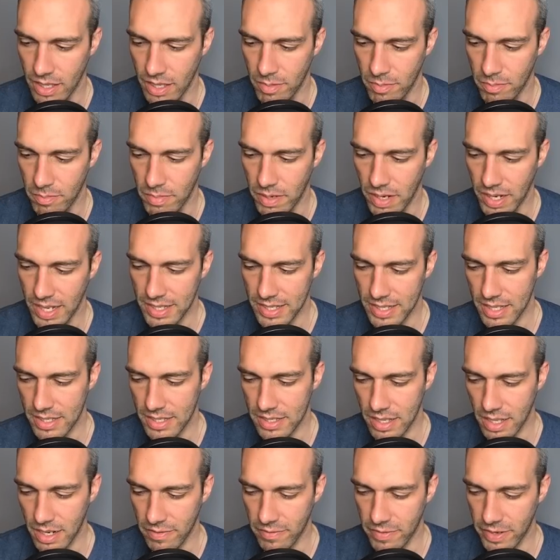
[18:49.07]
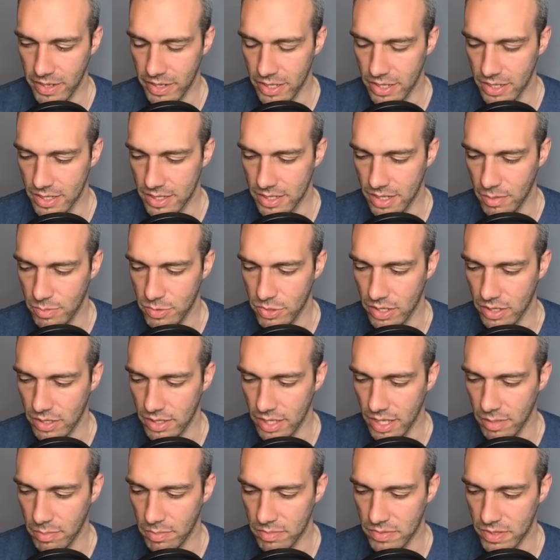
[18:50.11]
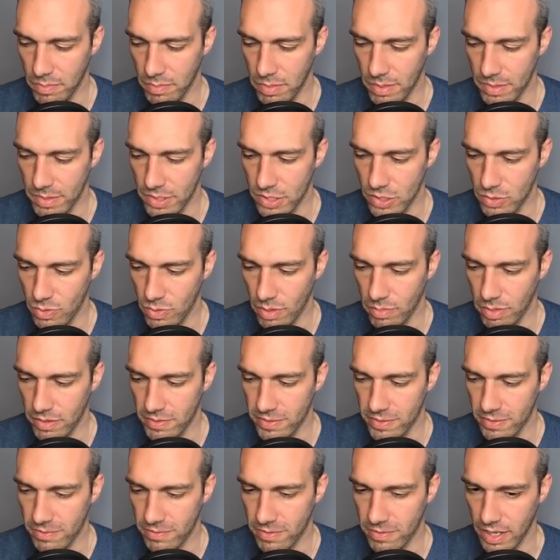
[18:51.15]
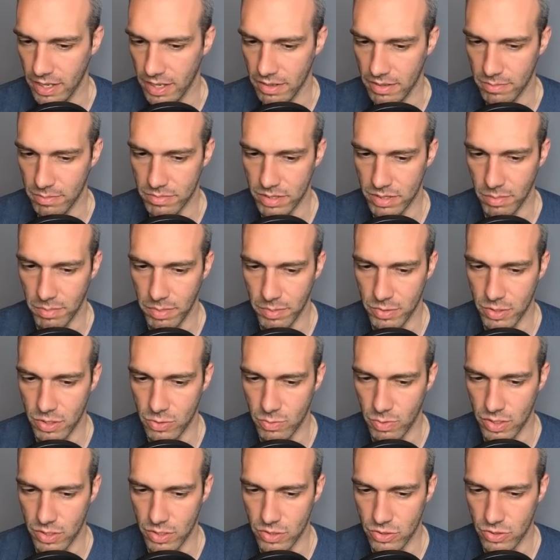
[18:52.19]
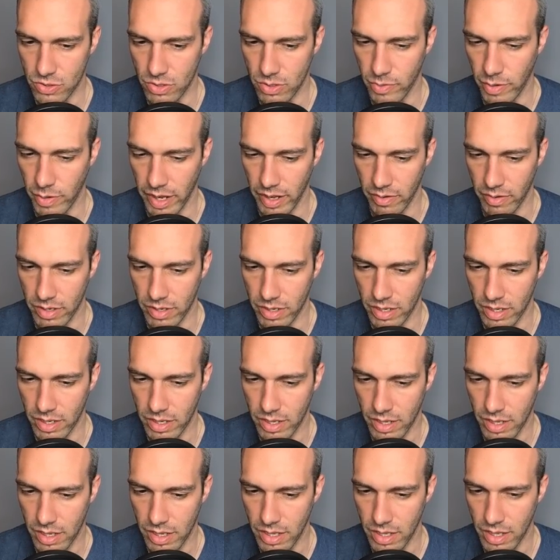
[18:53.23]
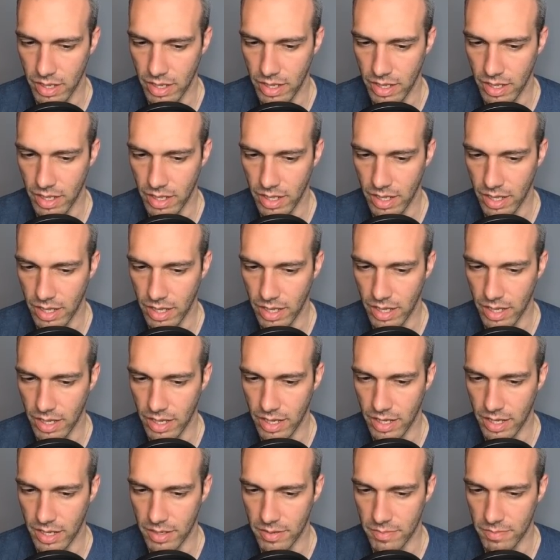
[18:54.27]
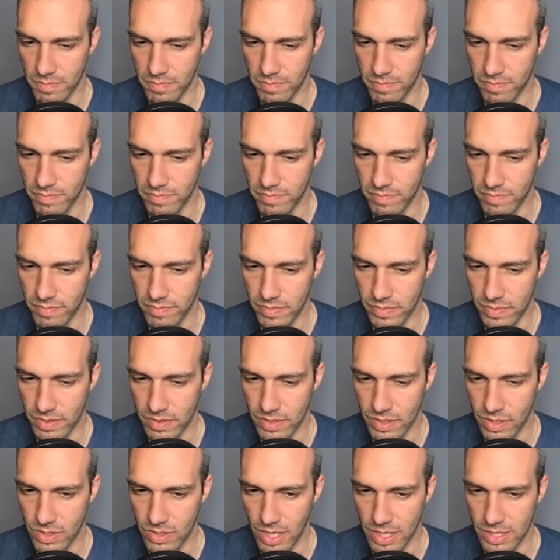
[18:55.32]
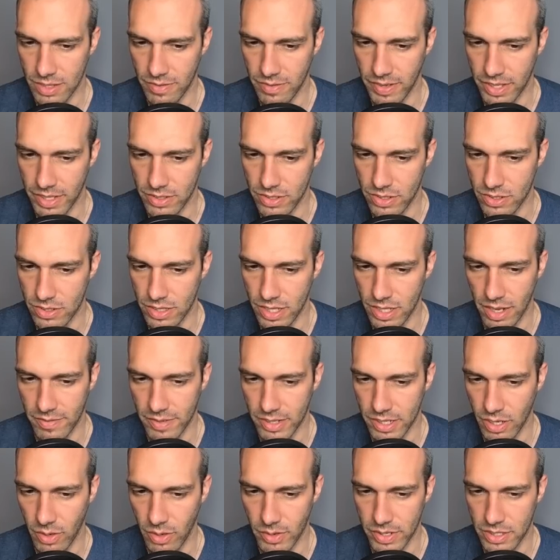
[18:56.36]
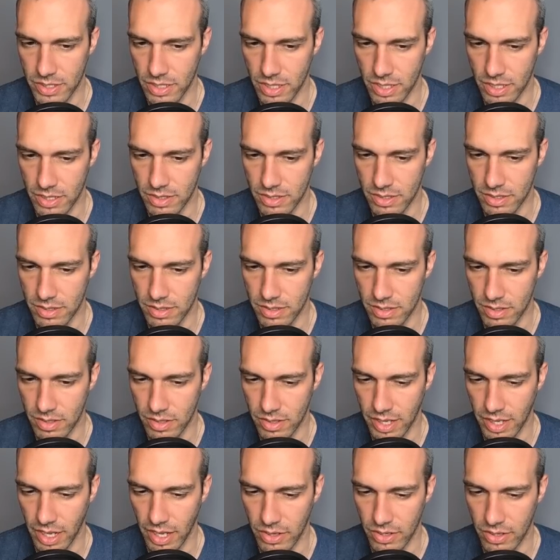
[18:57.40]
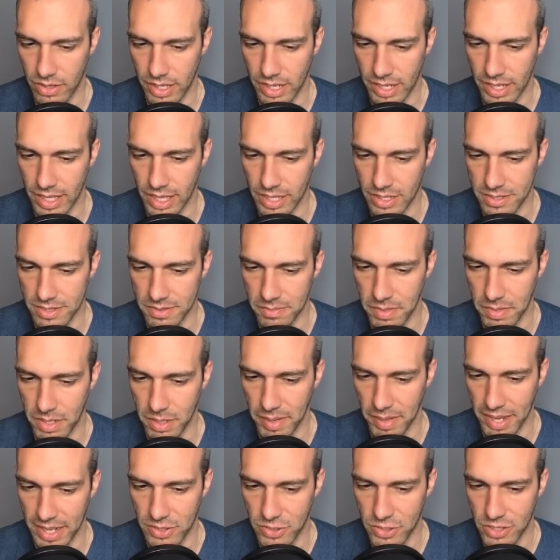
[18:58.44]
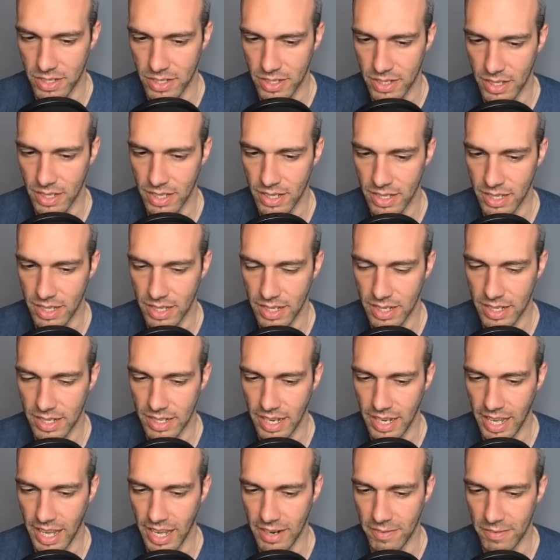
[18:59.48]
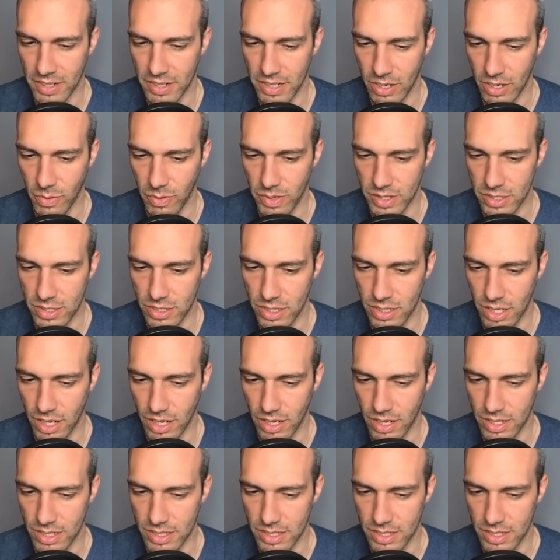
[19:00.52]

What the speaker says: But I guess that's not a very good assumption. Like some people just want to play for fun. Some people just want to screw around. Um, there's lots of answers. Never go into the, okay, you're lucky that you mirror match. Never go into the hardest